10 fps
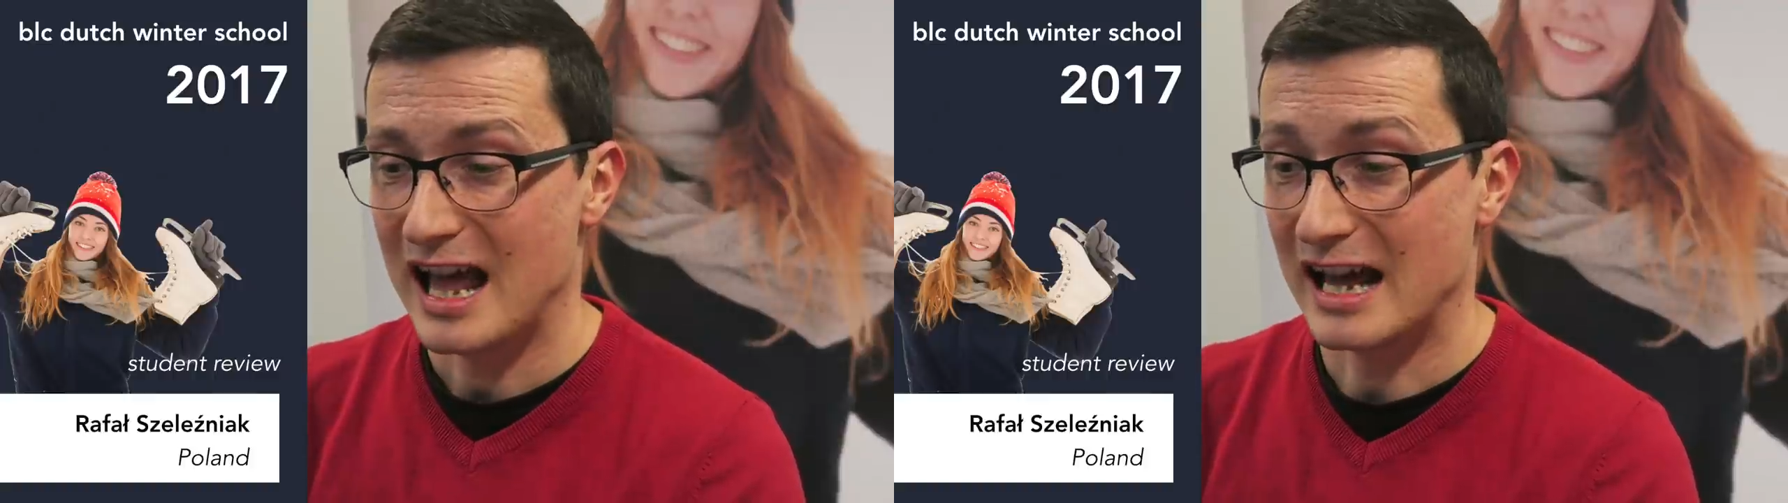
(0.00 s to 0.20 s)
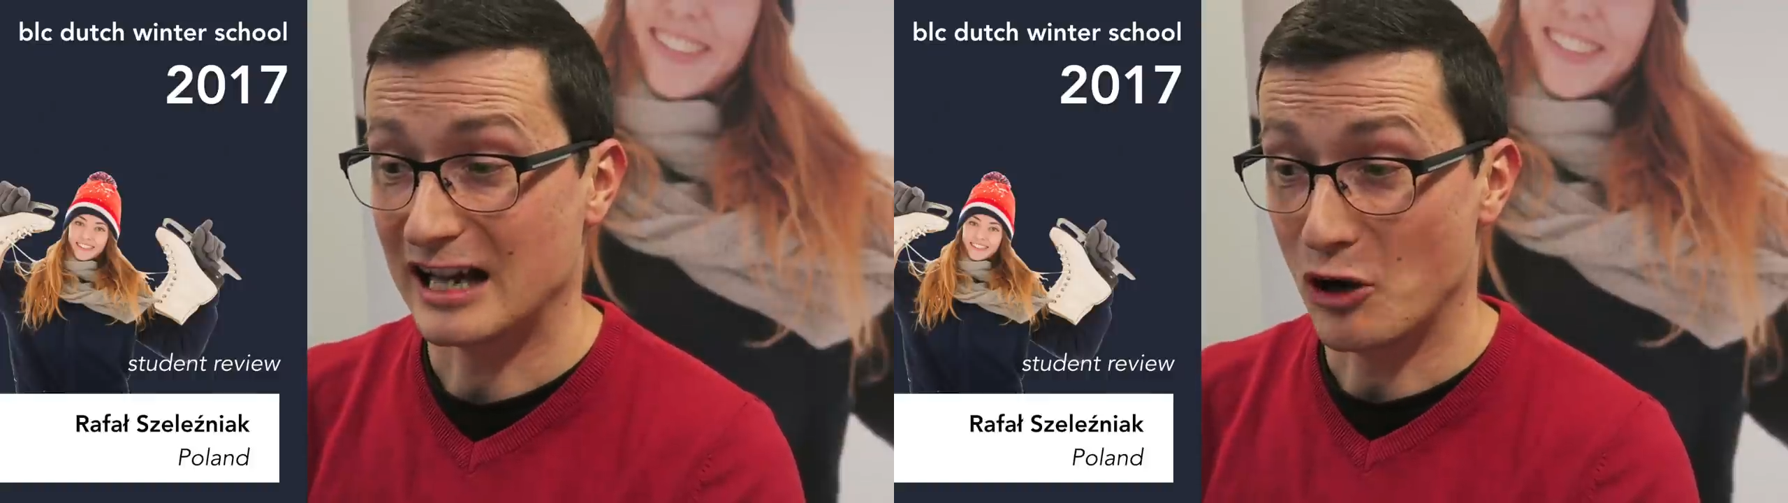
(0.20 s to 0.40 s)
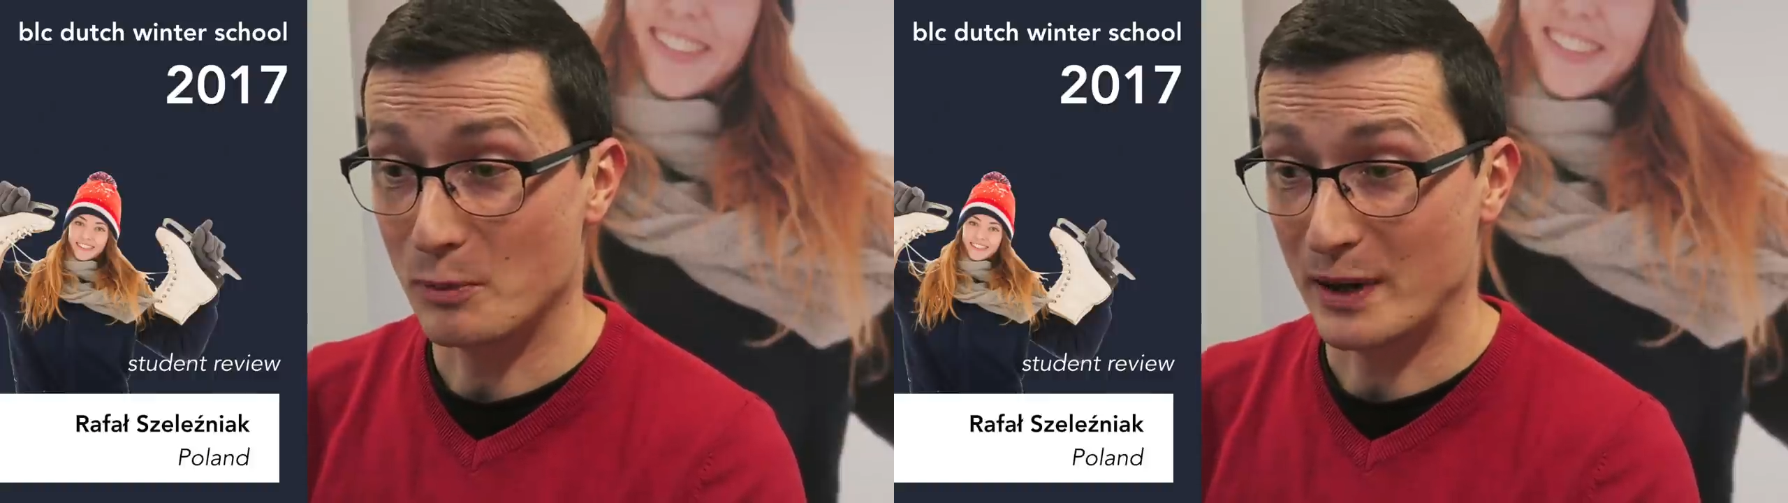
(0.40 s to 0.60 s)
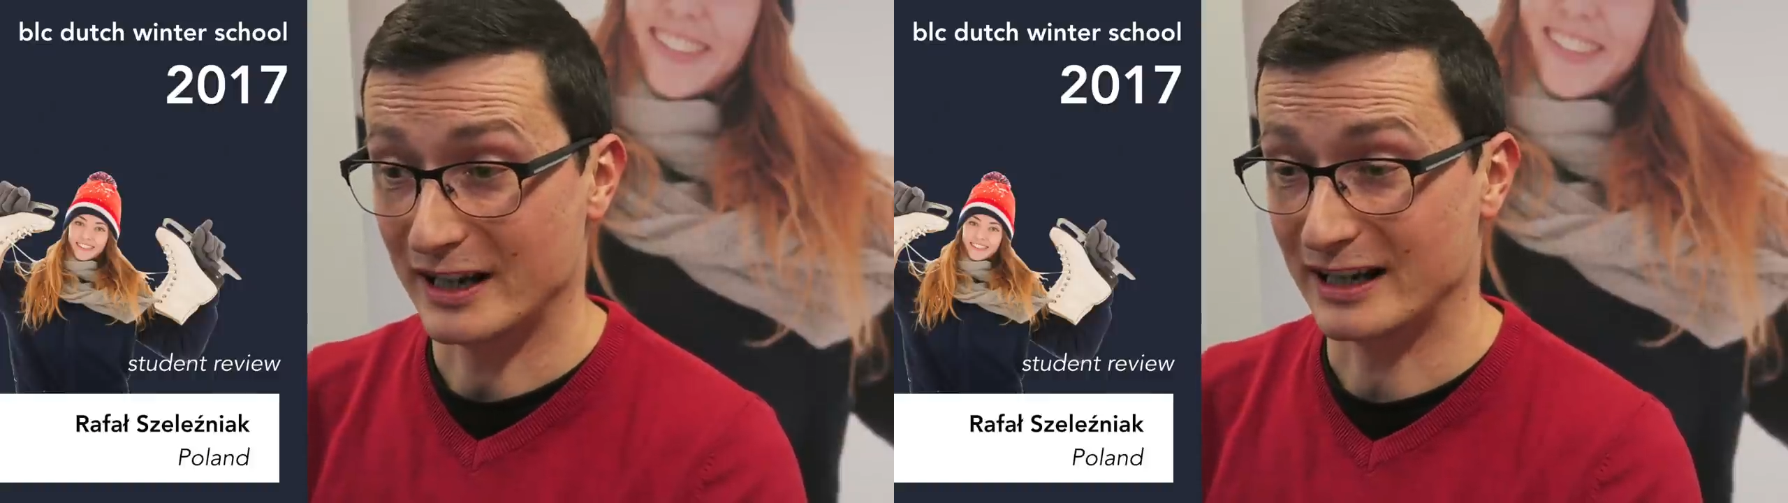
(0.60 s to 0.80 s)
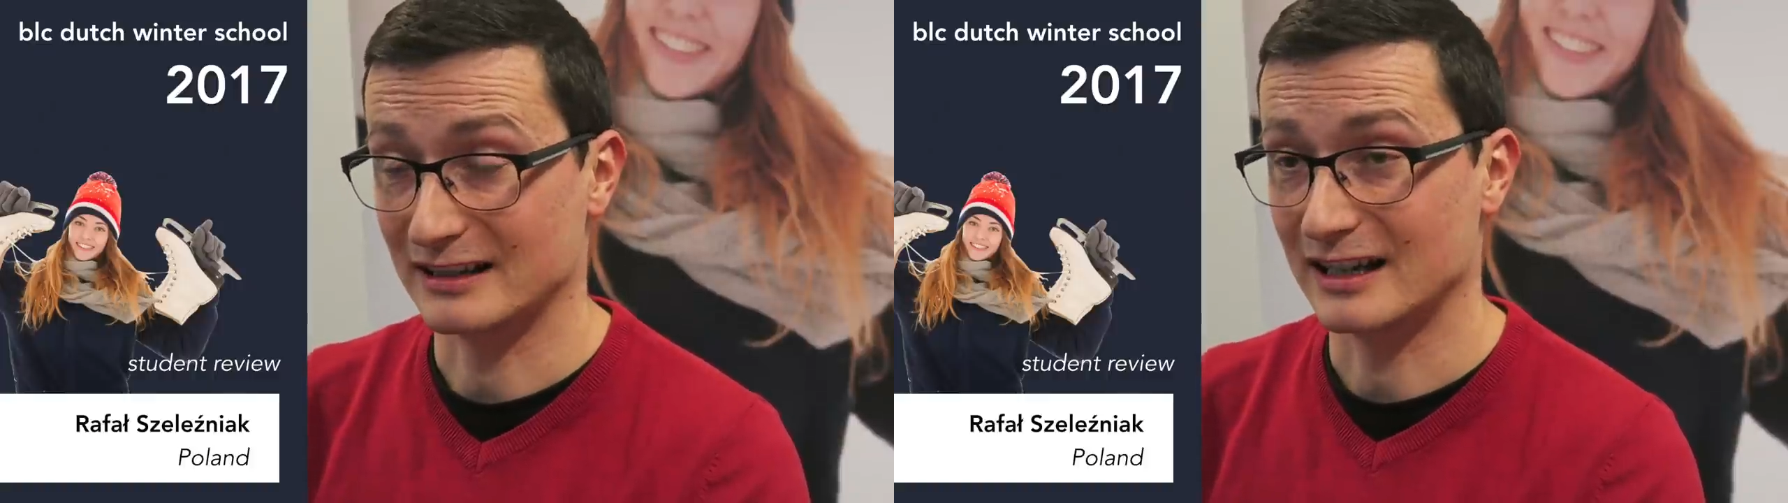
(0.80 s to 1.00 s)
And I hope
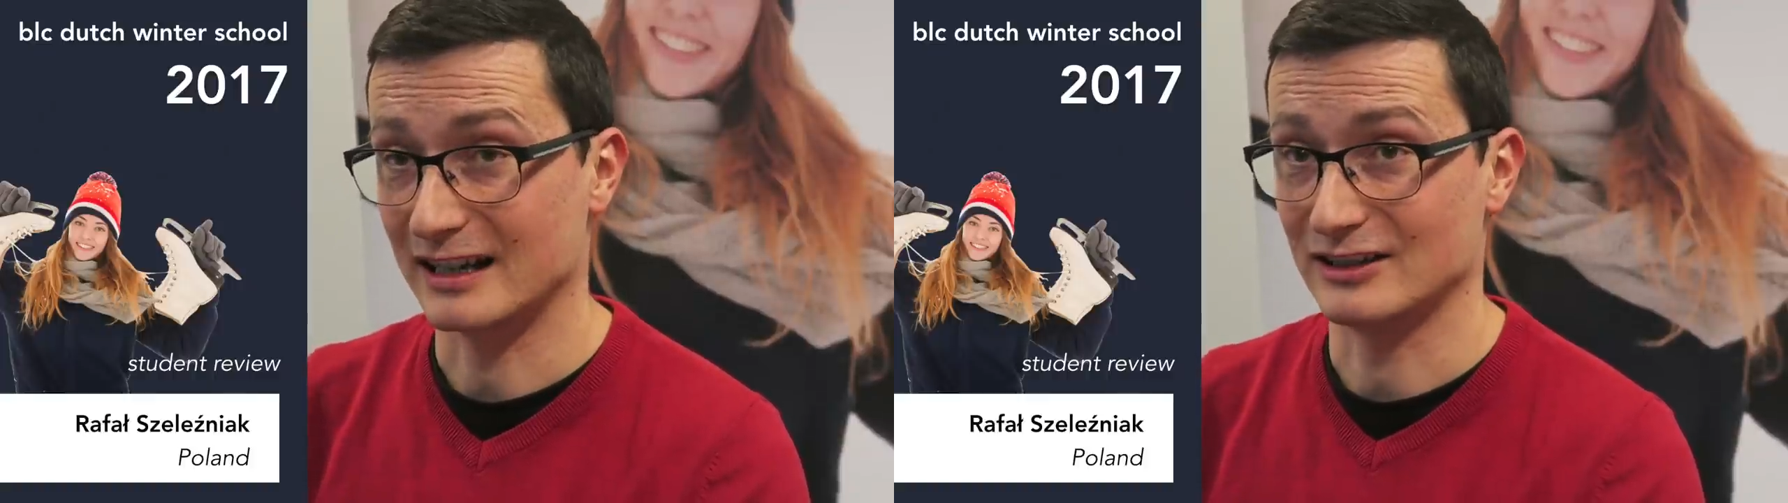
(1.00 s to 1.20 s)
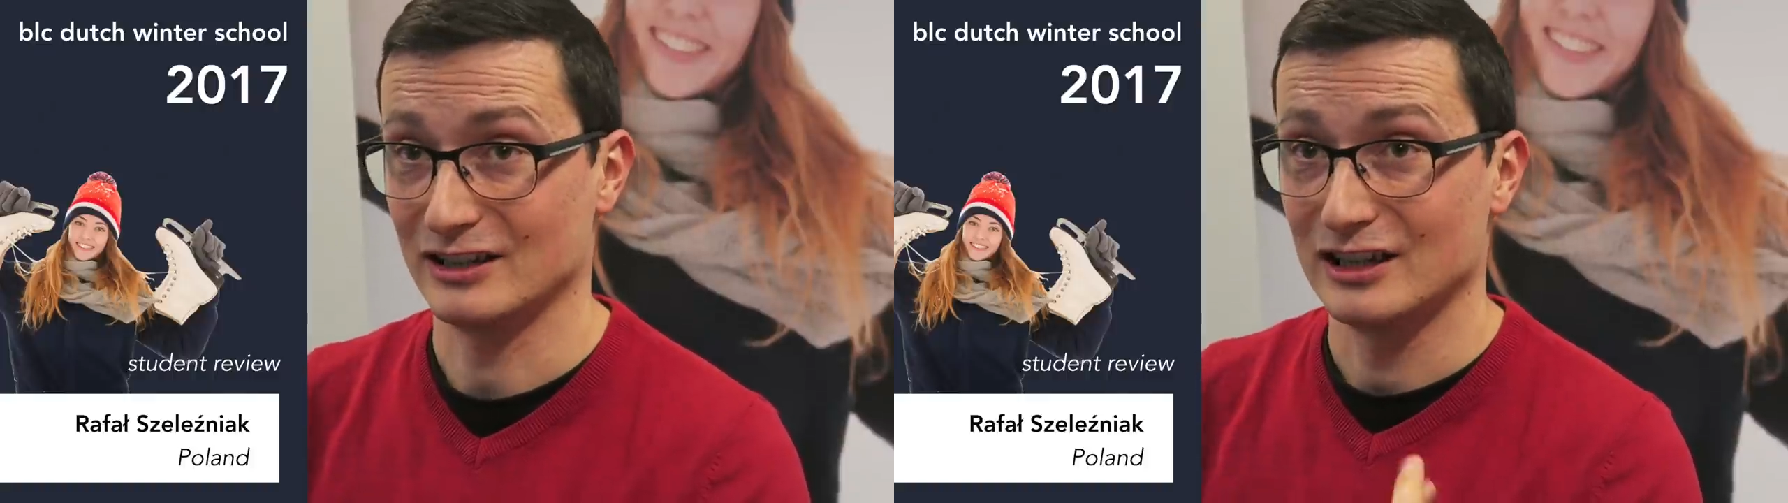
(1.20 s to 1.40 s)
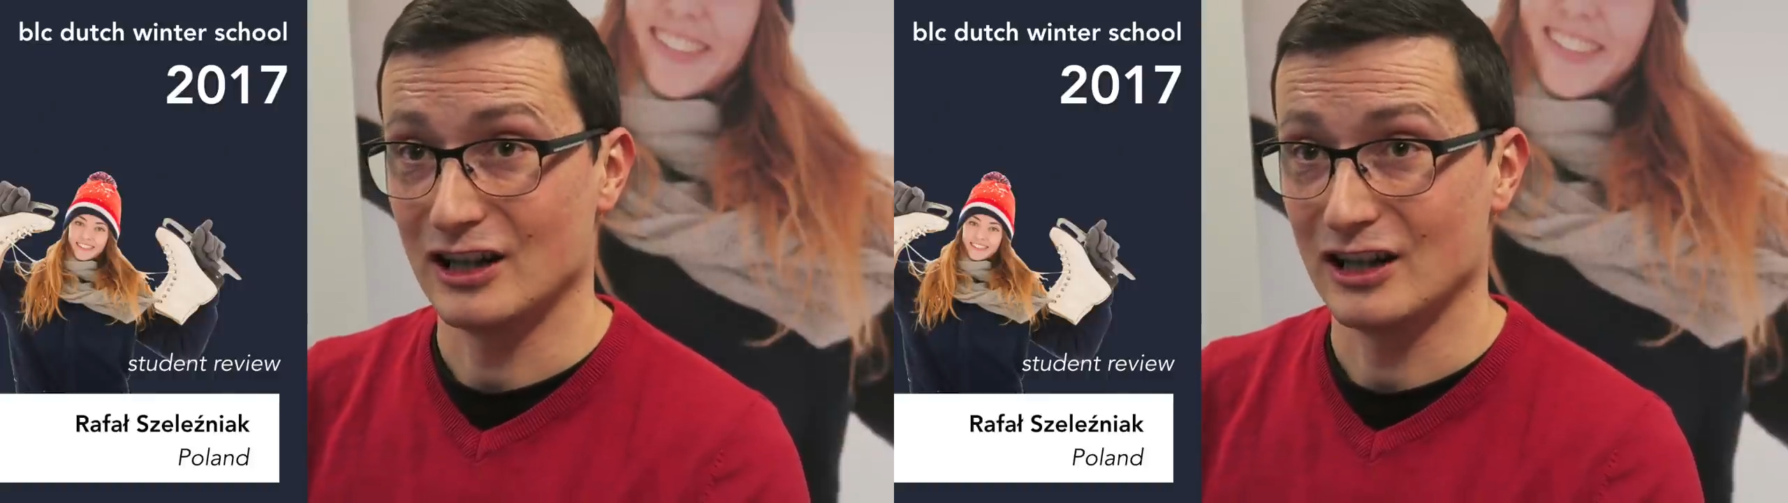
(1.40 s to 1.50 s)
I can get